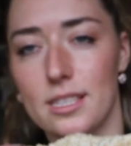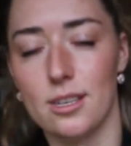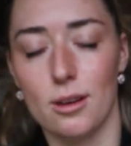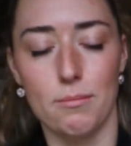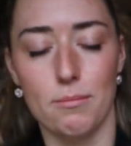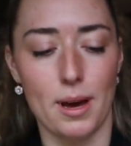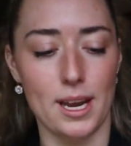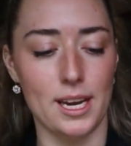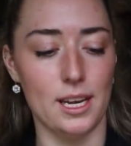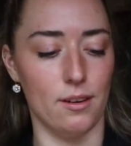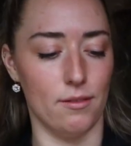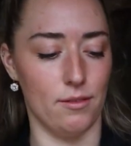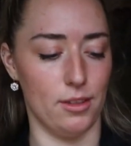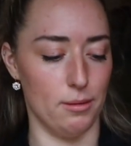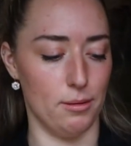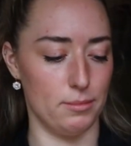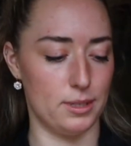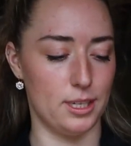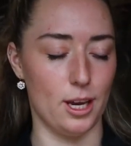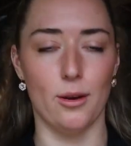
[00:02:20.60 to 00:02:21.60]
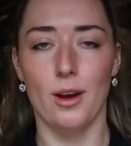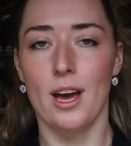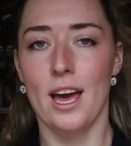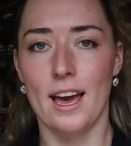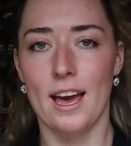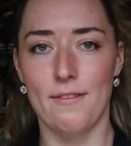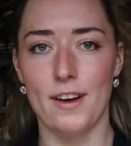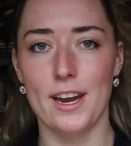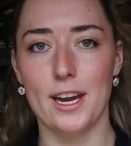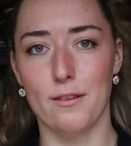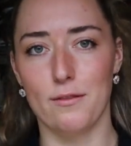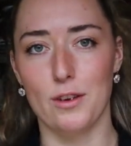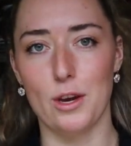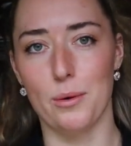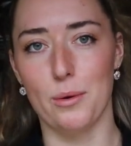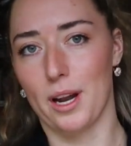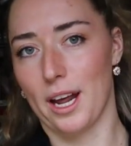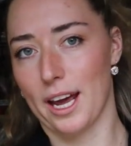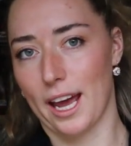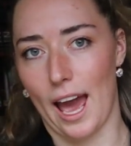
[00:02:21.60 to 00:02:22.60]
so many of them? So if any of
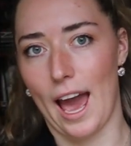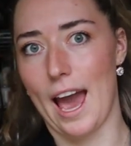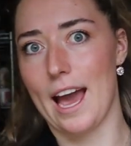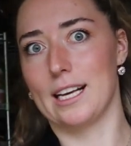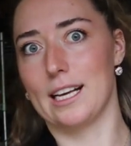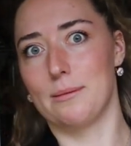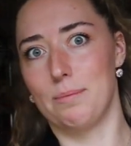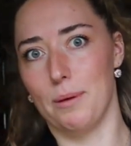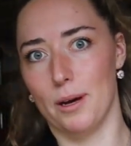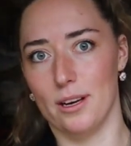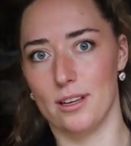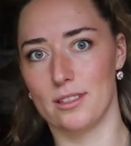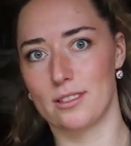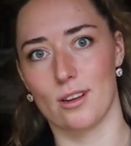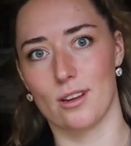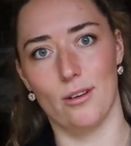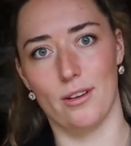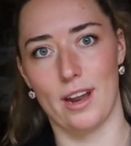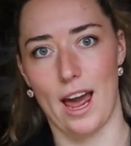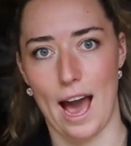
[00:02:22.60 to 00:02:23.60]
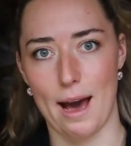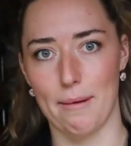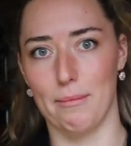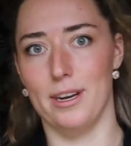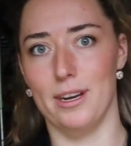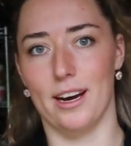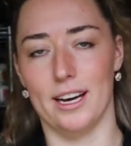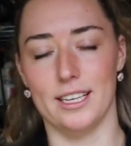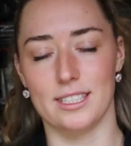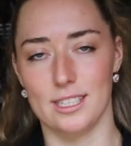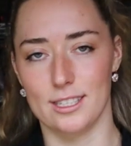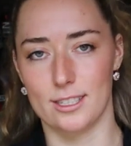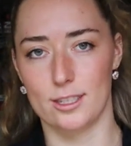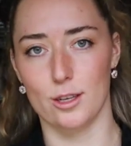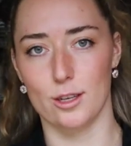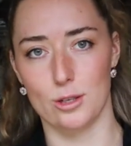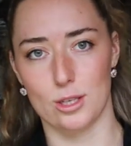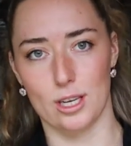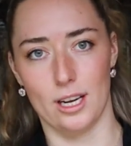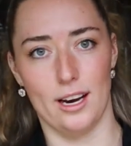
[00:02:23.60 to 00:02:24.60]
you are like experts on ammonites and
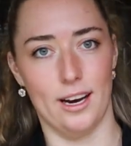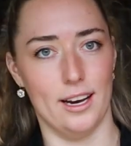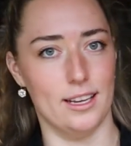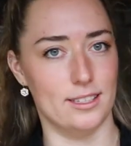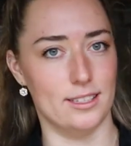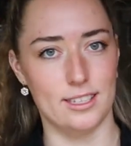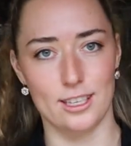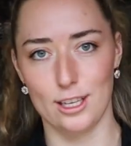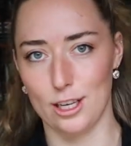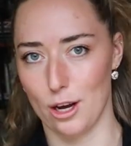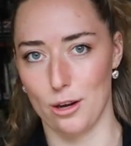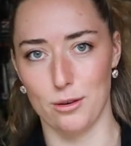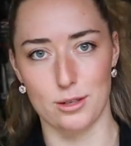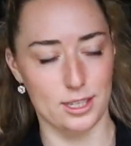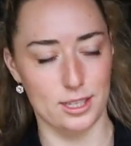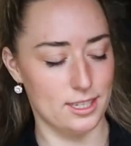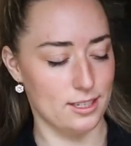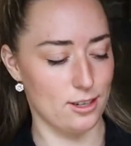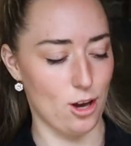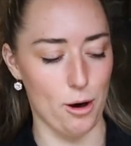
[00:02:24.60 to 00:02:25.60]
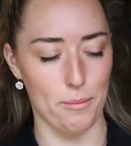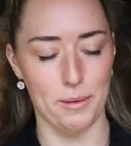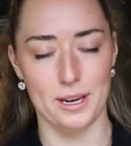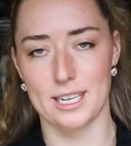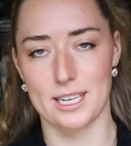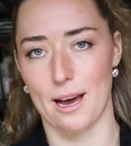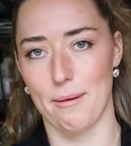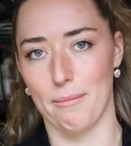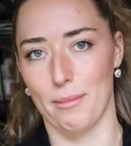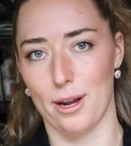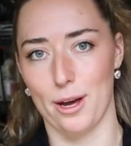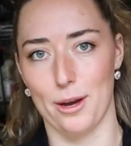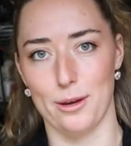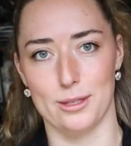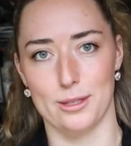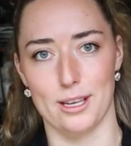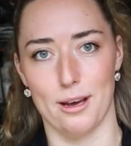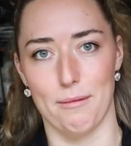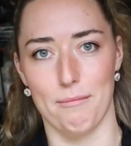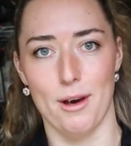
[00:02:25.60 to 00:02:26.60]
suture lines, you know, just comment down
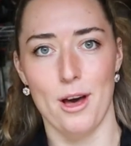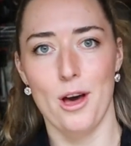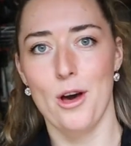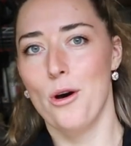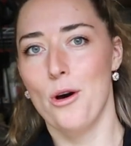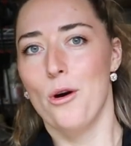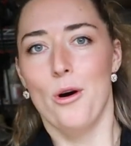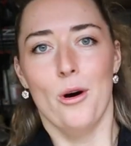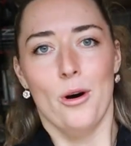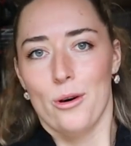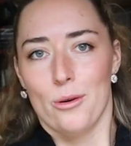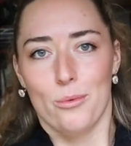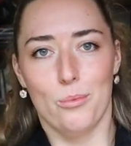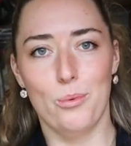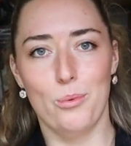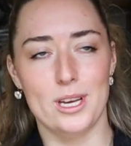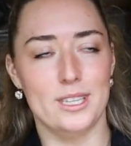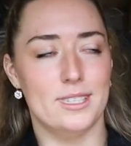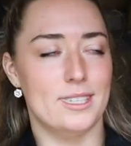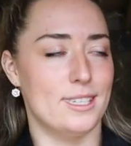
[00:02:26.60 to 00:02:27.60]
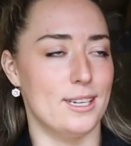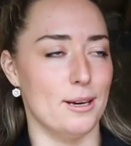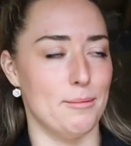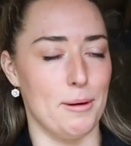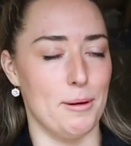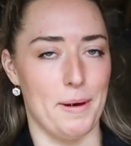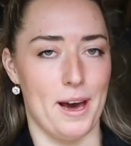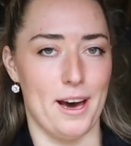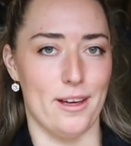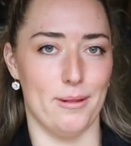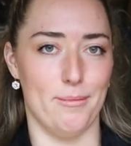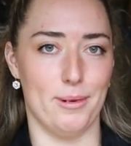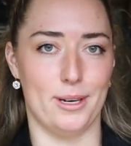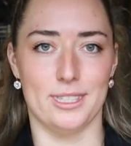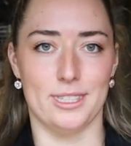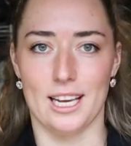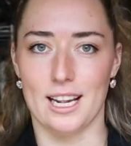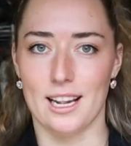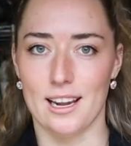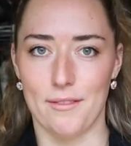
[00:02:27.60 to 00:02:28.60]
below some wisdom about them,
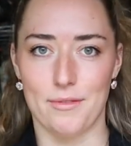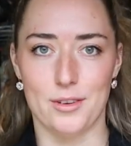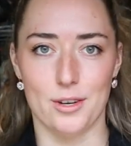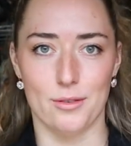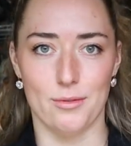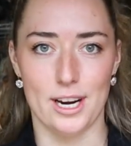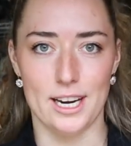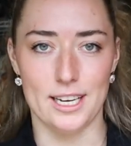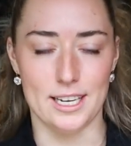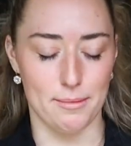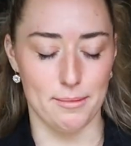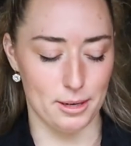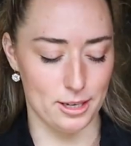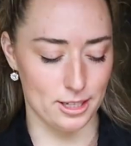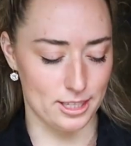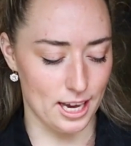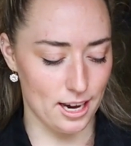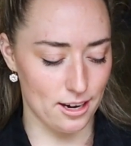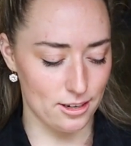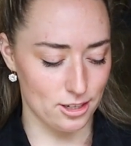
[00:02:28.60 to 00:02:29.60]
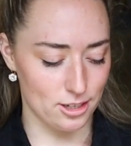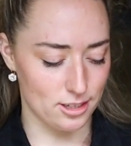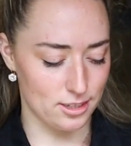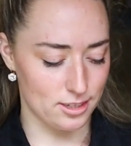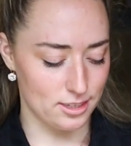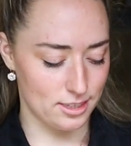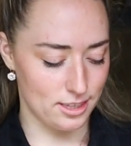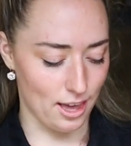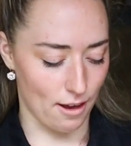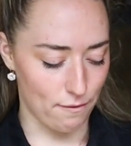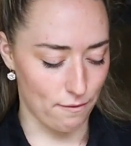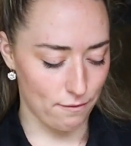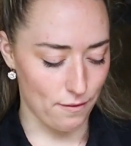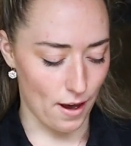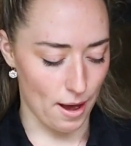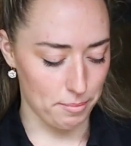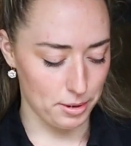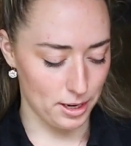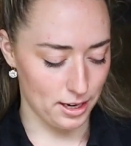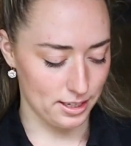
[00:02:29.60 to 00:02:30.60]
because I'd love to read it, because they are just, they're
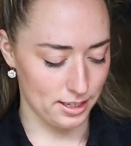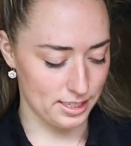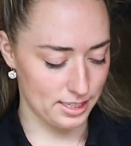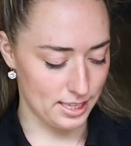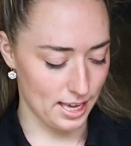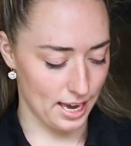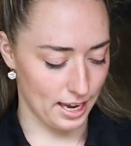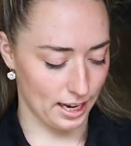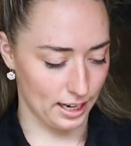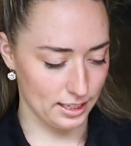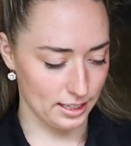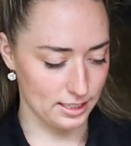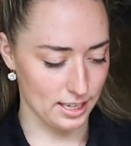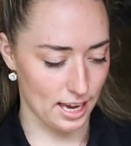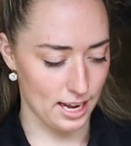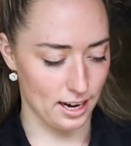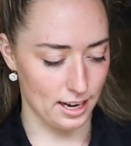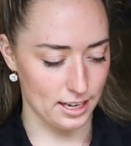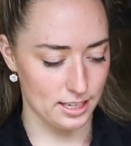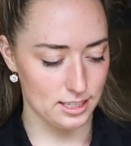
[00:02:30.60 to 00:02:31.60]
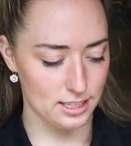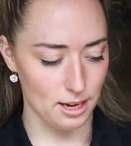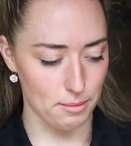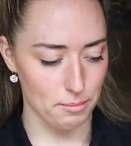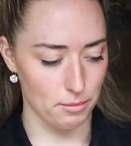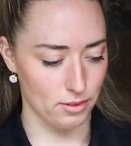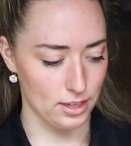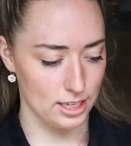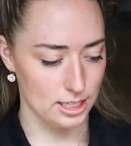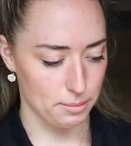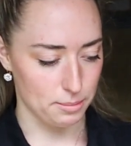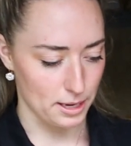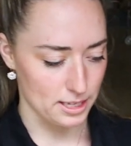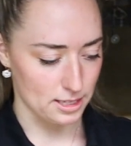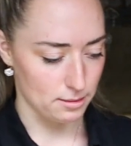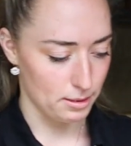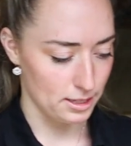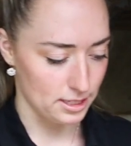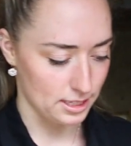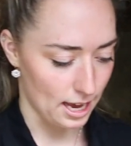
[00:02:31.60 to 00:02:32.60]
fabulous things. And like, some of these
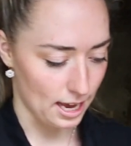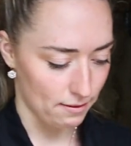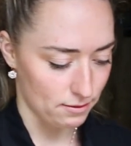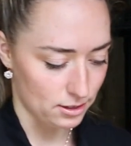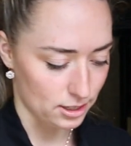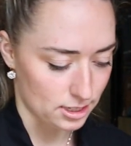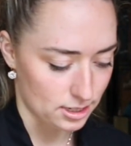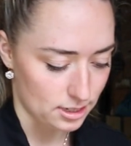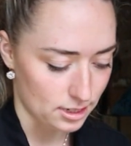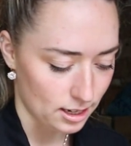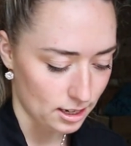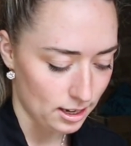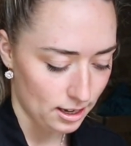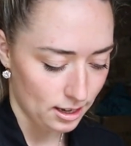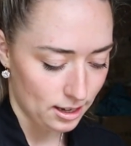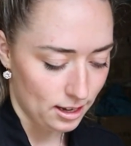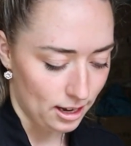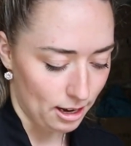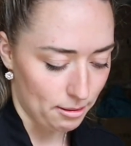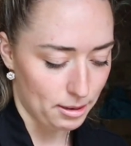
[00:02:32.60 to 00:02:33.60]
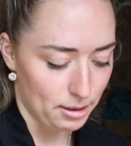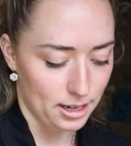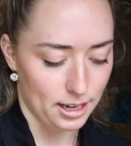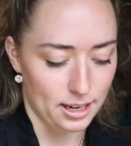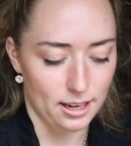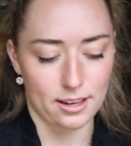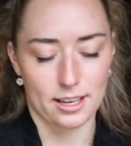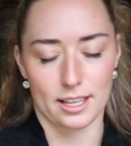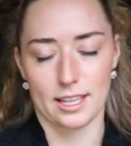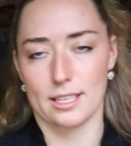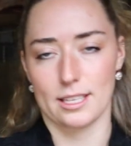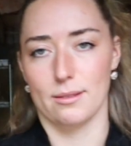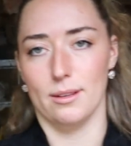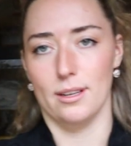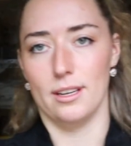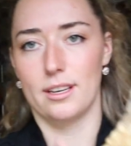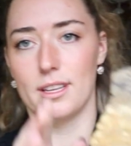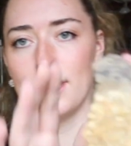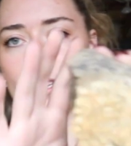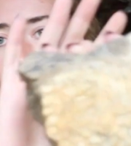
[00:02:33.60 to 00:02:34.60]
specimens have just, I mean, like, look at this
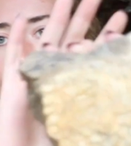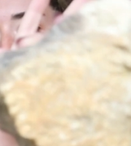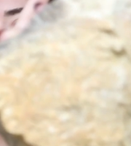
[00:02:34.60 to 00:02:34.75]
one, look at the